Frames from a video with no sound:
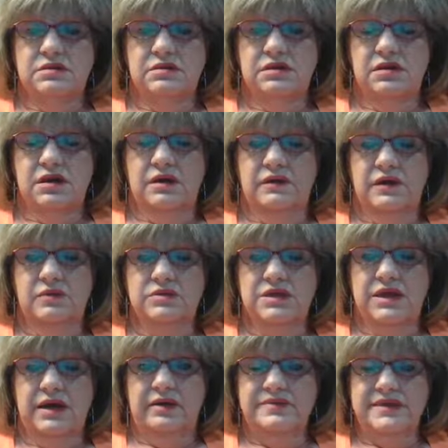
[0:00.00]
there were
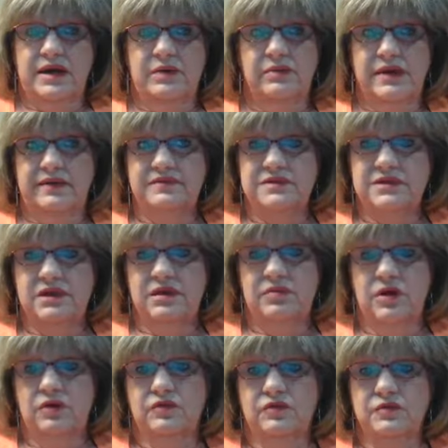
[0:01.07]
times I would have to come
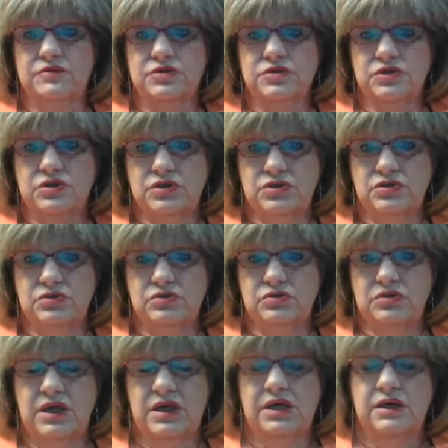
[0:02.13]
home from
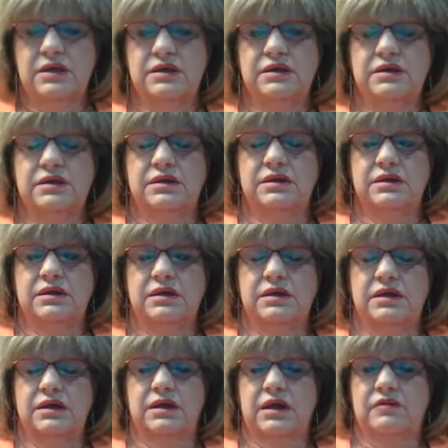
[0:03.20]
school,
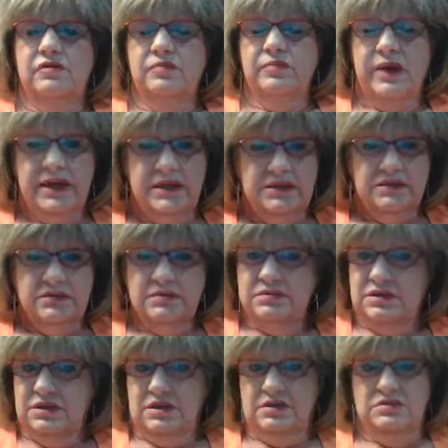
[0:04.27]
get everybody,
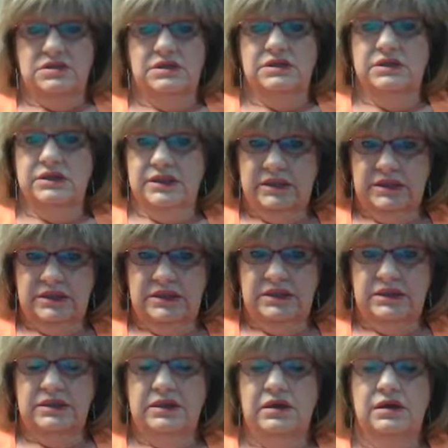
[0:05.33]
to
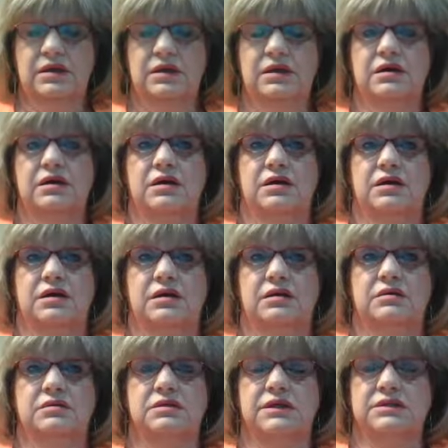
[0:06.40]
cleaning,
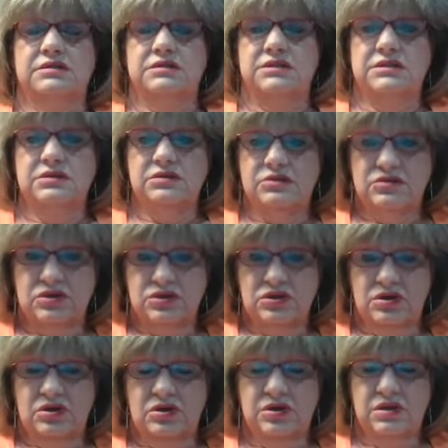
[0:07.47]
get dinner
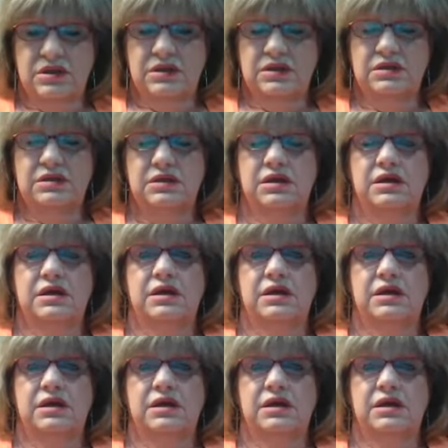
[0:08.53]
started,